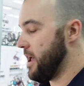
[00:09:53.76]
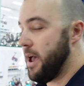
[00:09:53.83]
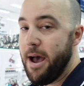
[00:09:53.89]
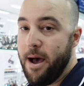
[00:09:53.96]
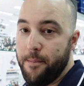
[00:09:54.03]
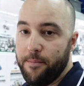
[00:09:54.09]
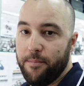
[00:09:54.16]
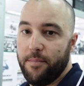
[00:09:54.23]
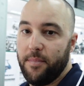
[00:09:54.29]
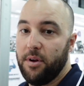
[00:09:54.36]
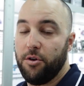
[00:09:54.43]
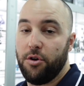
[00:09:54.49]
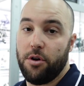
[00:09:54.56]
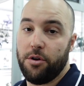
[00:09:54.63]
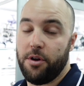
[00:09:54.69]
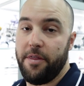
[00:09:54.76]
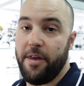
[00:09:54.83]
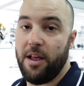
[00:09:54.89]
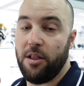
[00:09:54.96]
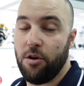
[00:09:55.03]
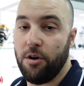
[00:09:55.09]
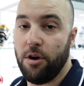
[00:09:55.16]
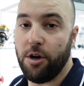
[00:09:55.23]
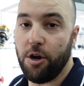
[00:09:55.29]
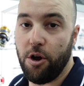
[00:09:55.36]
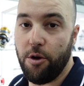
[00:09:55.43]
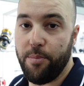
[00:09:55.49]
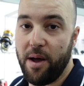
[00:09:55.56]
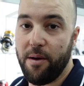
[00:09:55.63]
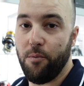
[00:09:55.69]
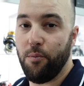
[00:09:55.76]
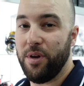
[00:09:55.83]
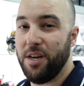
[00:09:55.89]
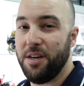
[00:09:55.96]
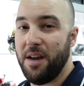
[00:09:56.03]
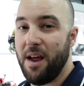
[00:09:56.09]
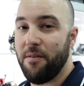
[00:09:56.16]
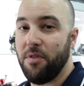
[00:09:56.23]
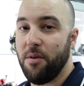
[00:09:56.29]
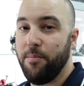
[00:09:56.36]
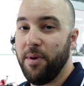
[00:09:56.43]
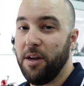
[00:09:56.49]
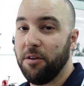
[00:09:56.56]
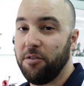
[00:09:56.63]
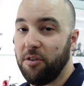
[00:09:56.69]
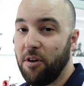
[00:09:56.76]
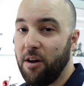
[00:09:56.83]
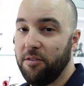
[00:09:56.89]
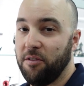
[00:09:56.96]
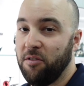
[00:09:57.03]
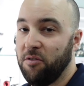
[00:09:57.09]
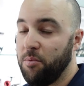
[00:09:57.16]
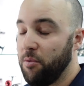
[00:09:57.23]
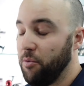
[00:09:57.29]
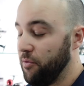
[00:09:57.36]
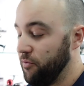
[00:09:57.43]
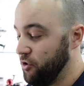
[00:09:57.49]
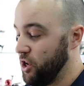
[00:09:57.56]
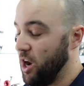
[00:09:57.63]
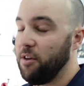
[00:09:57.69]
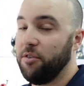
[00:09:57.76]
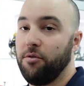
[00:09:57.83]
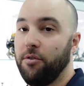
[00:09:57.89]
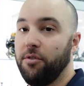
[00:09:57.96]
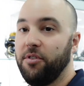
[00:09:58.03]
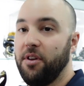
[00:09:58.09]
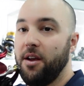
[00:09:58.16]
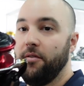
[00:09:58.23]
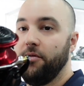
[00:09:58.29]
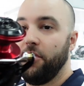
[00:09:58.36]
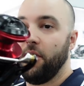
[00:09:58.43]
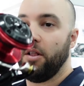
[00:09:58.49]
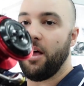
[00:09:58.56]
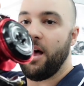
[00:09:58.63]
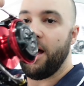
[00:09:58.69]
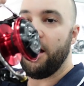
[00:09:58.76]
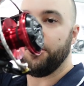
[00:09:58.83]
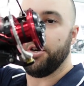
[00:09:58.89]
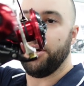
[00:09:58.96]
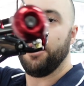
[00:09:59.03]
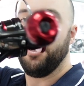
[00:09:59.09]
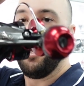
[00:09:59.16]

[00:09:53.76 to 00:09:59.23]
not that long ago, but we didn't have the bigger sizes, but we've just received the larger